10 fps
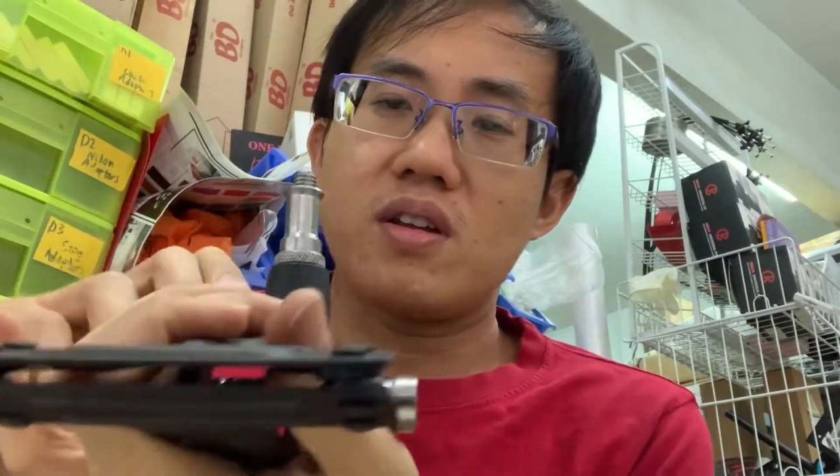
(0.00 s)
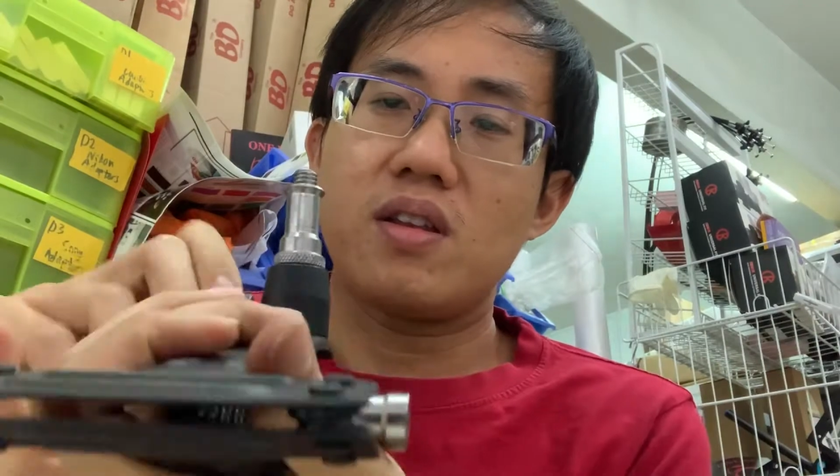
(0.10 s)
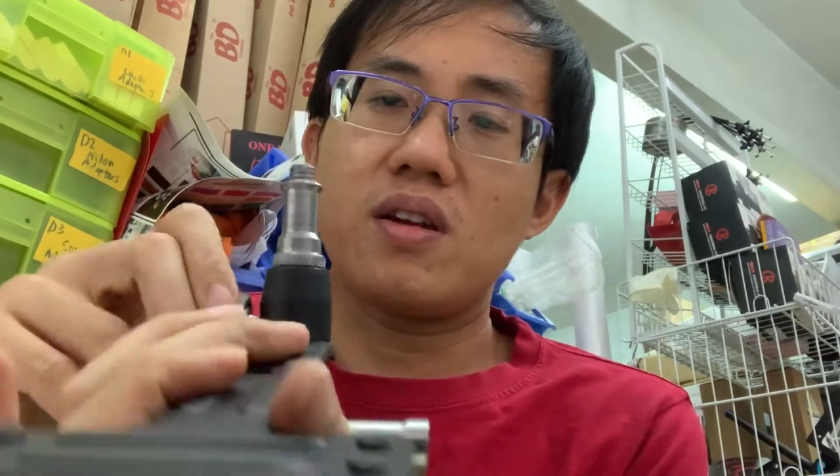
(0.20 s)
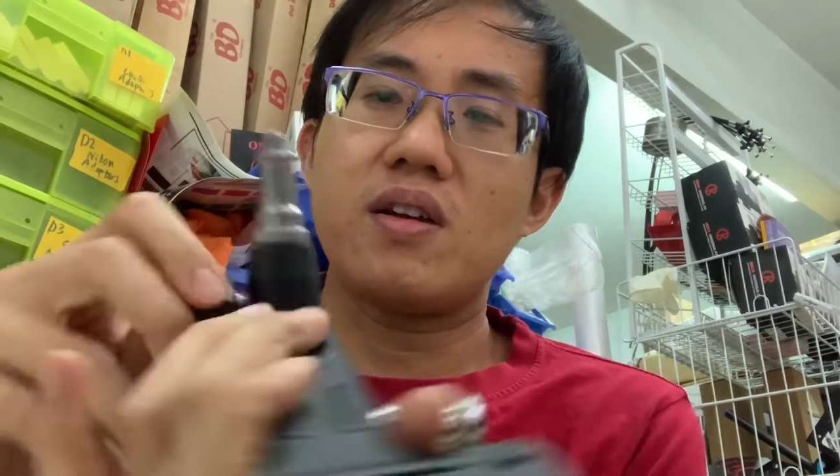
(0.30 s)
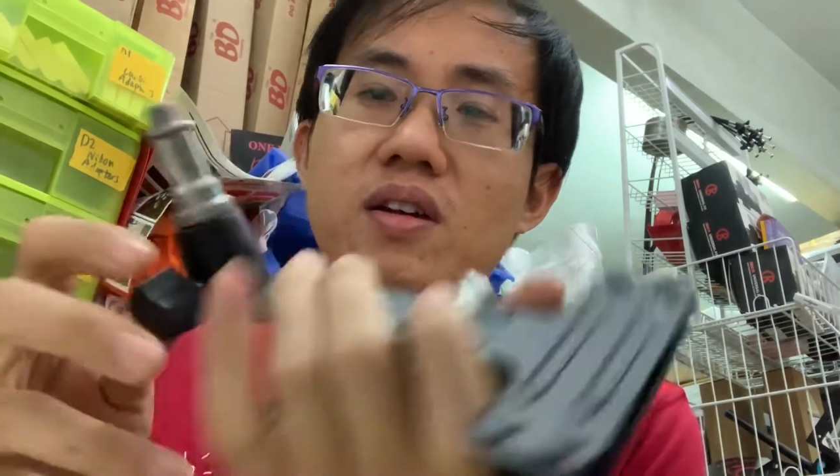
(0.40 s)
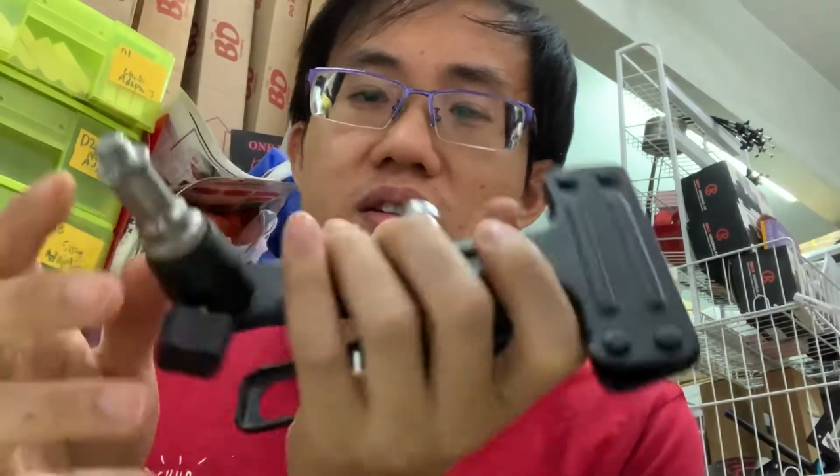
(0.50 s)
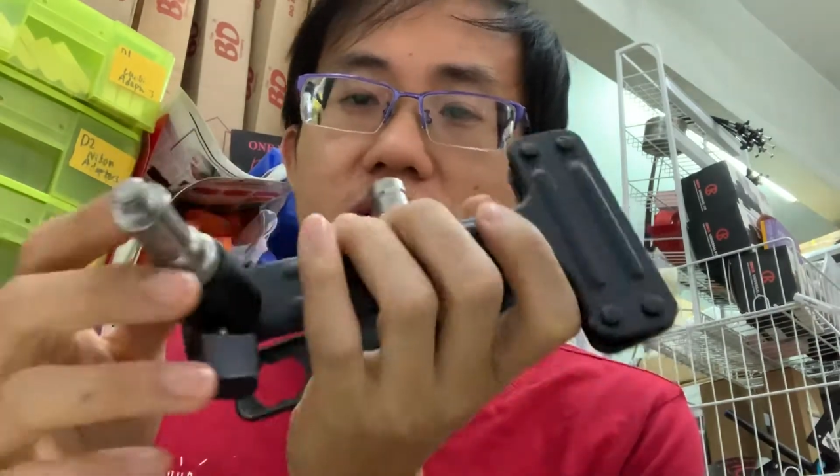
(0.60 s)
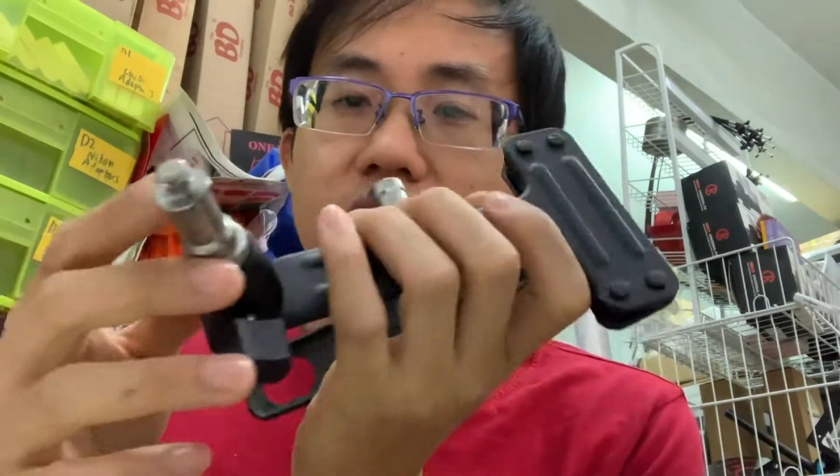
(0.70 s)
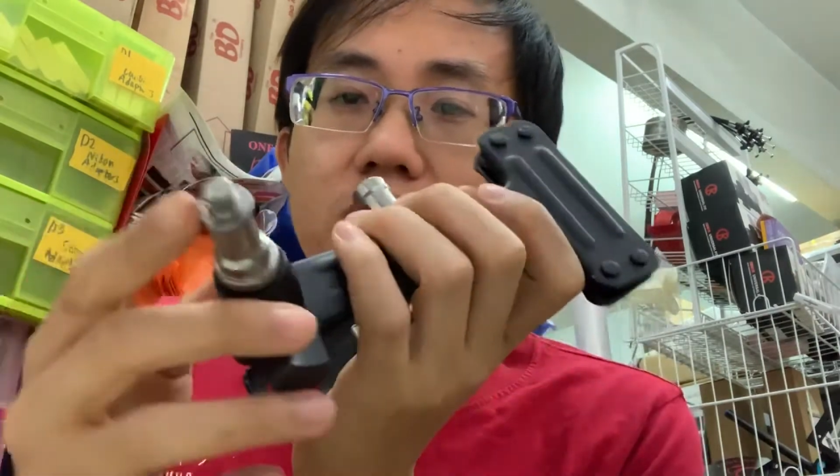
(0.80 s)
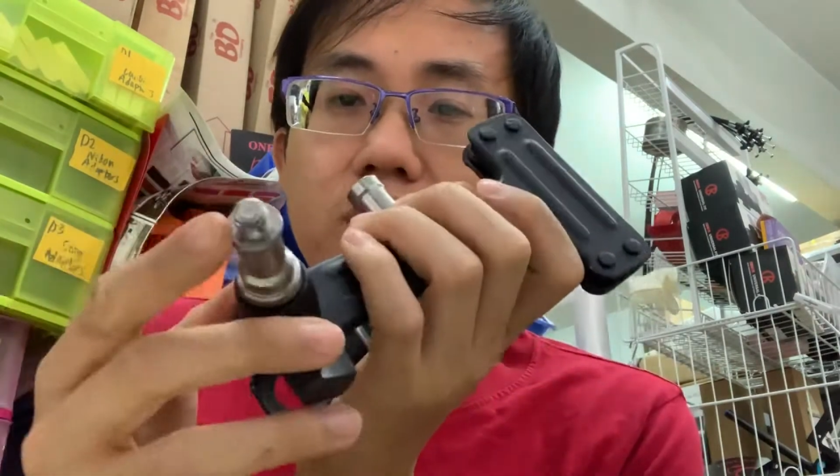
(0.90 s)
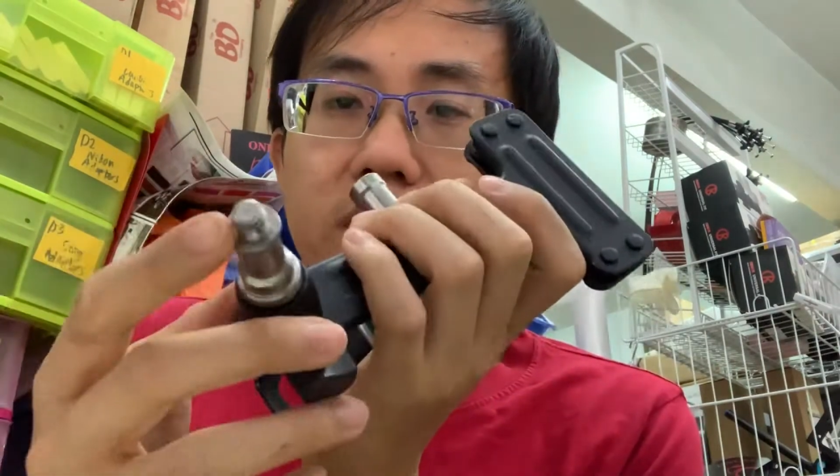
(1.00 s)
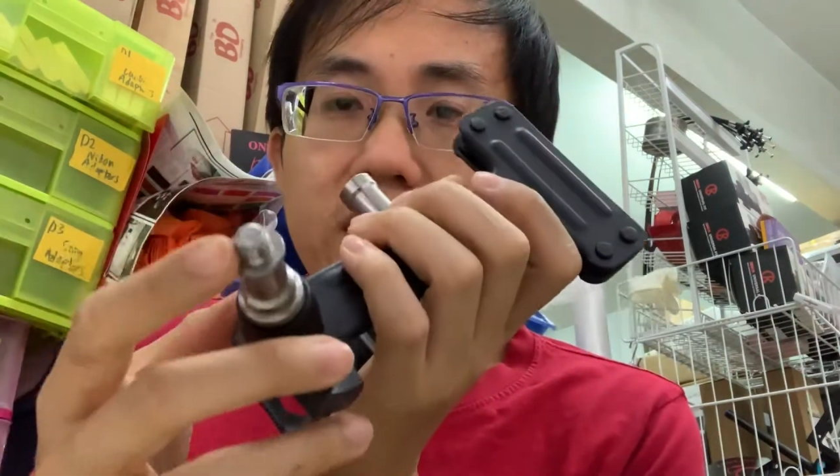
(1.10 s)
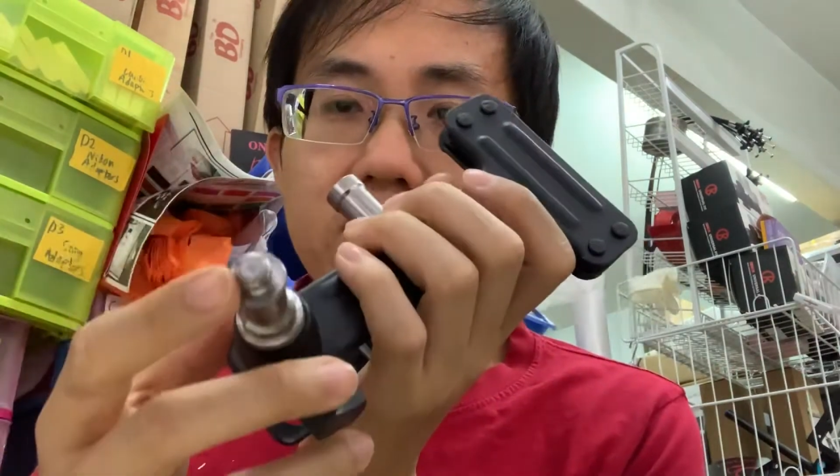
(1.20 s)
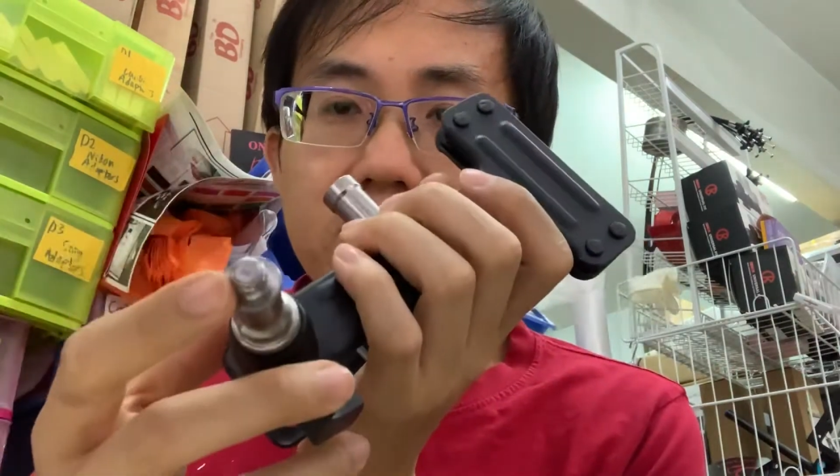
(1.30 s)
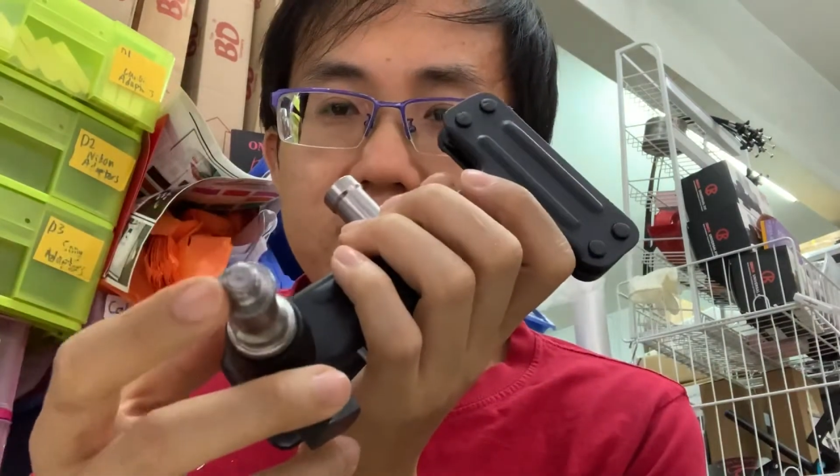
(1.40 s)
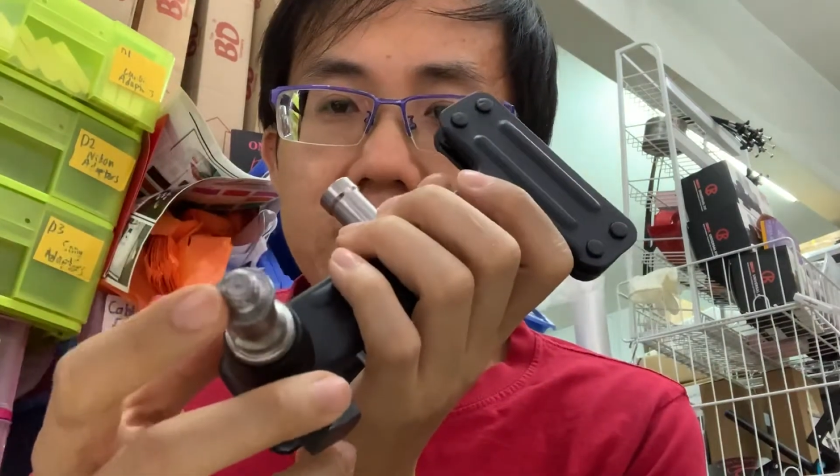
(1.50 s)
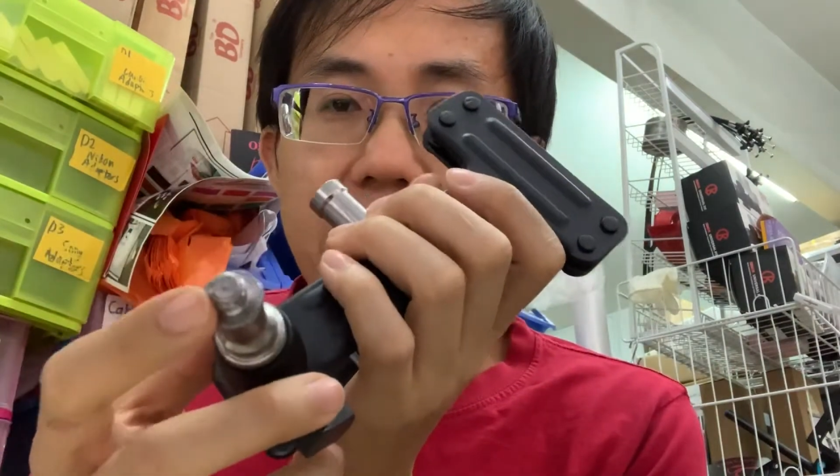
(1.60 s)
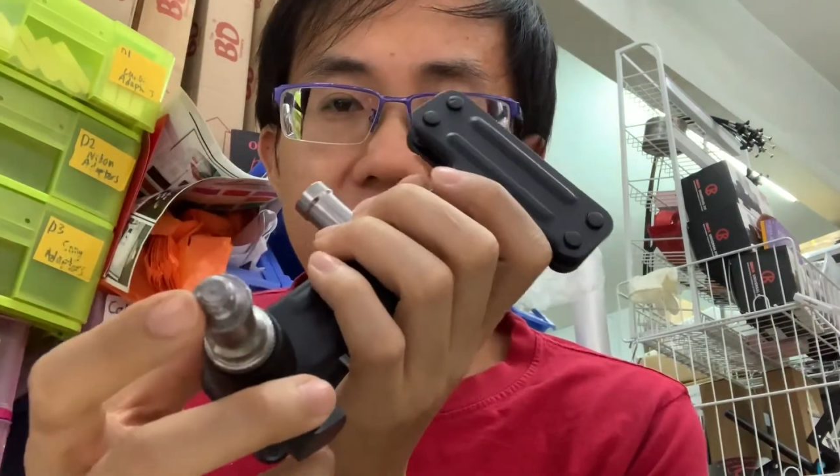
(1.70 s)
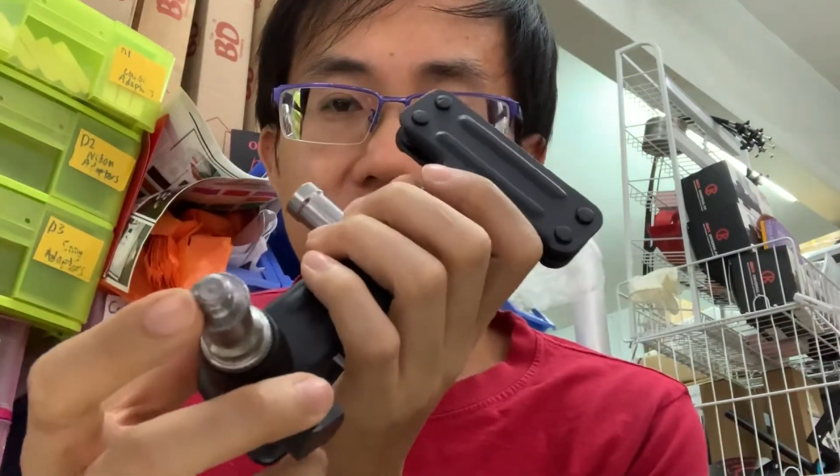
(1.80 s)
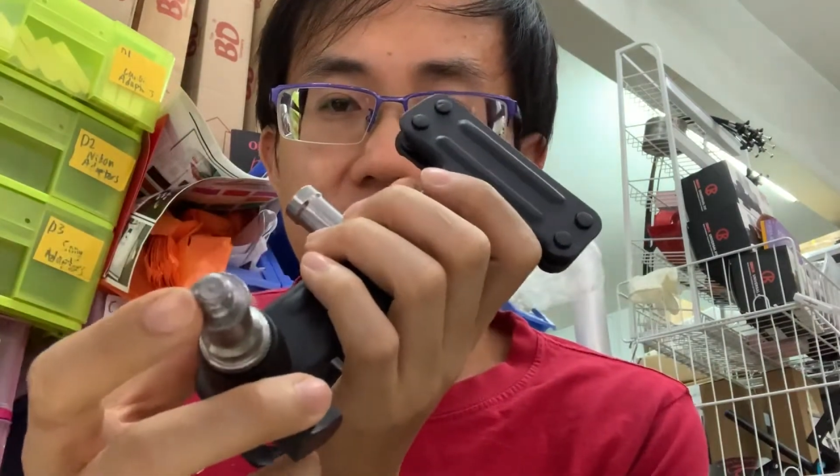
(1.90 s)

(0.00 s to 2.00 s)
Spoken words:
and that is a 308 size